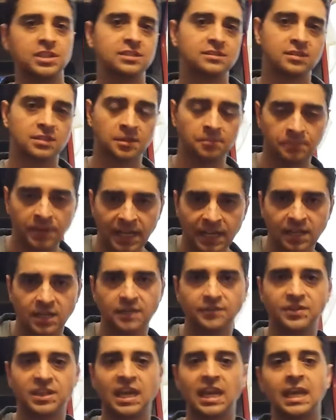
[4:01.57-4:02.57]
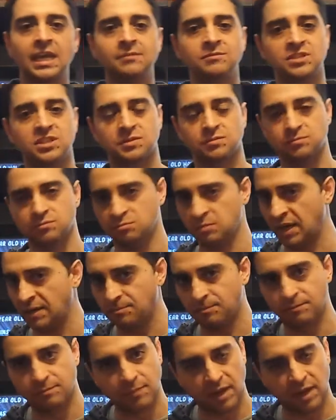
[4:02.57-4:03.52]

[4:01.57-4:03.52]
It's a competitive game. It's my